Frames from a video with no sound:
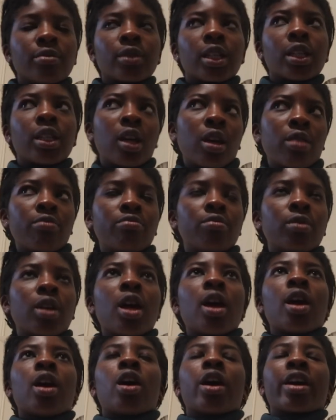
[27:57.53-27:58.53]
yeah
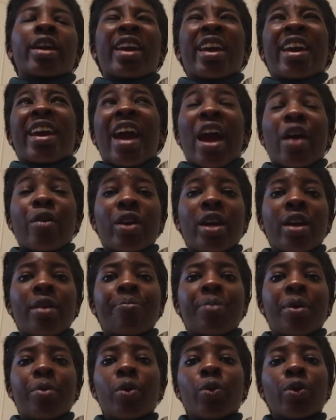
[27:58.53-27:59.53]
okay harry
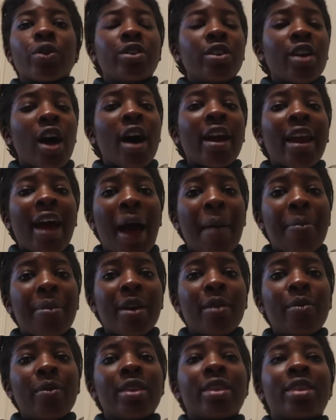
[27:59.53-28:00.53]
people were not
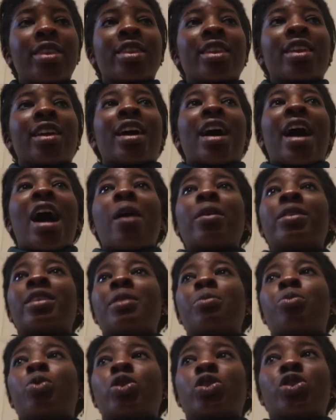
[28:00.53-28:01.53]
happy with how
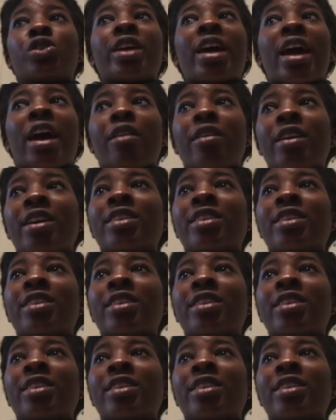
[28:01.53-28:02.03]
they portrayed harry